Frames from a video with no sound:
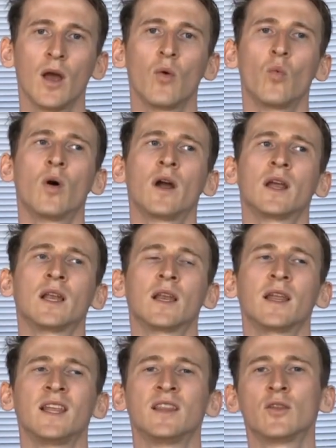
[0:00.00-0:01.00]

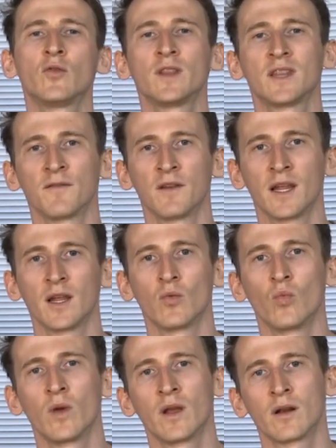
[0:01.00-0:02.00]
while intuitively
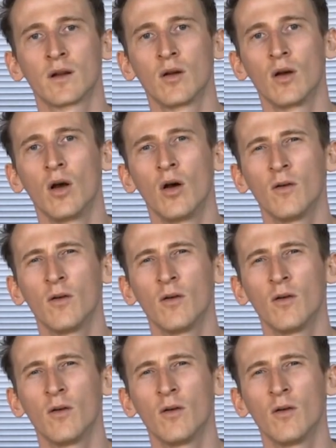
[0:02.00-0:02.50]
we're